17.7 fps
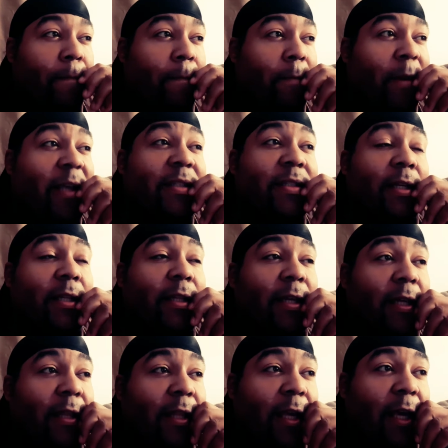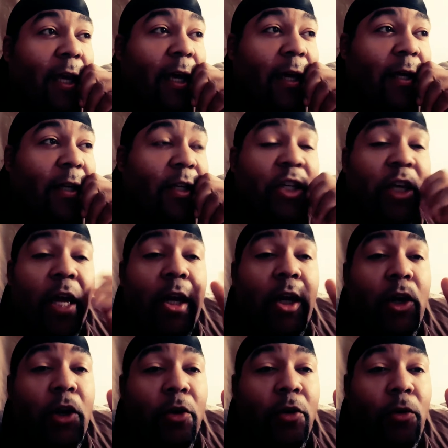Basically, the
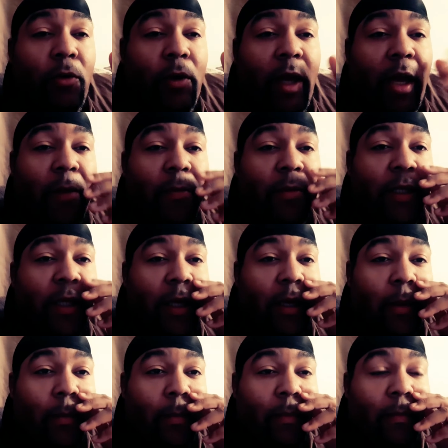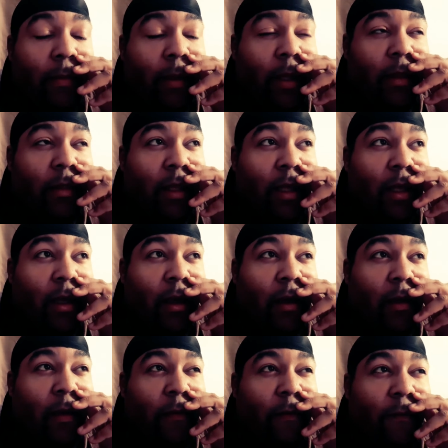janitor who came to him in the
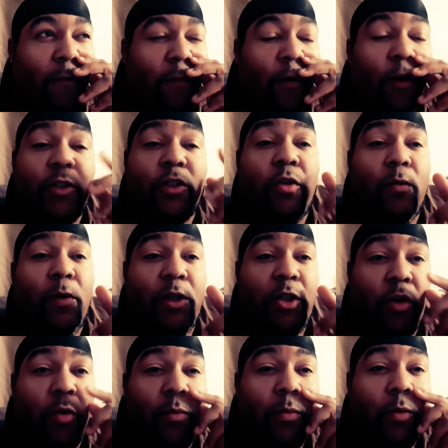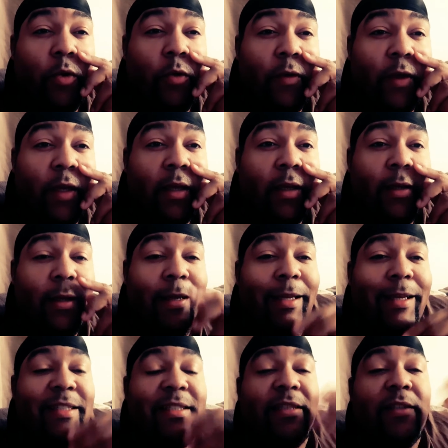first original movie
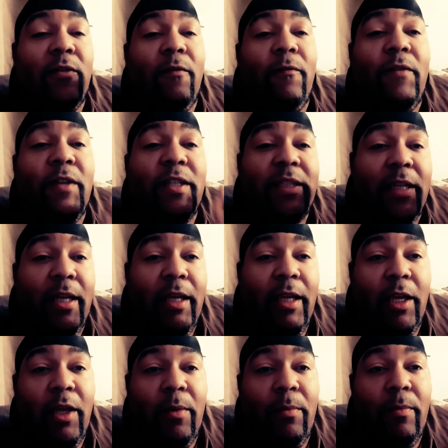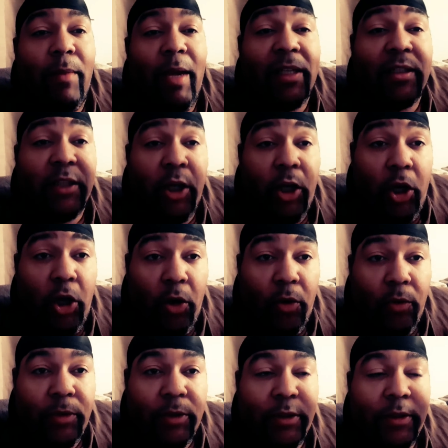is still visiting him as a
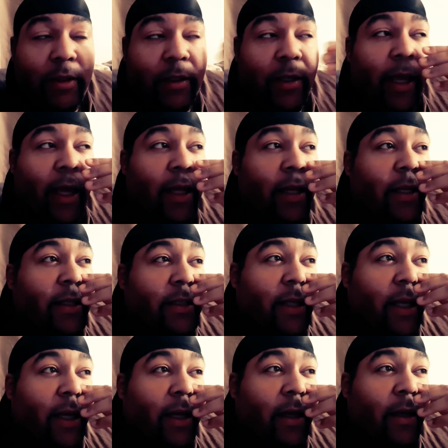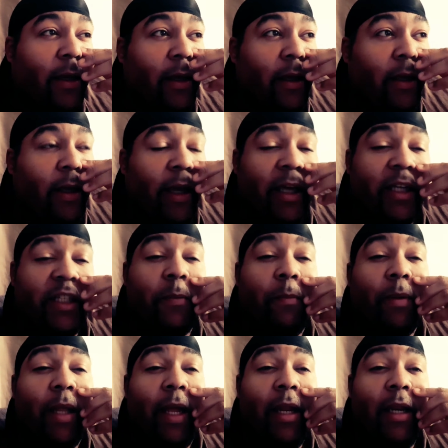ghost, and he's
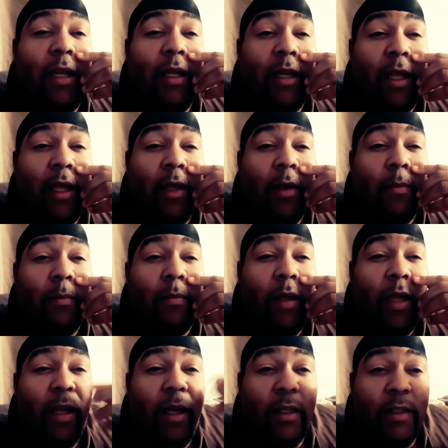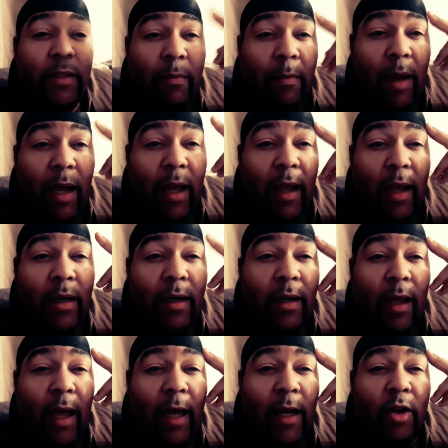explaining to him in his mind
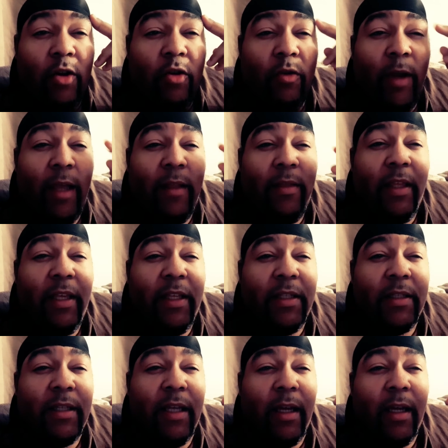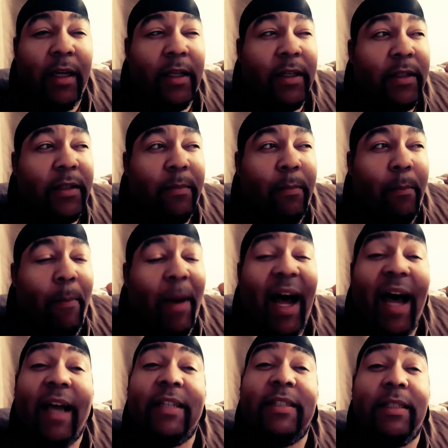how to create these
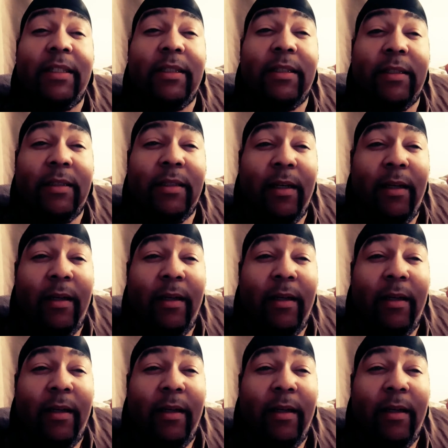boxes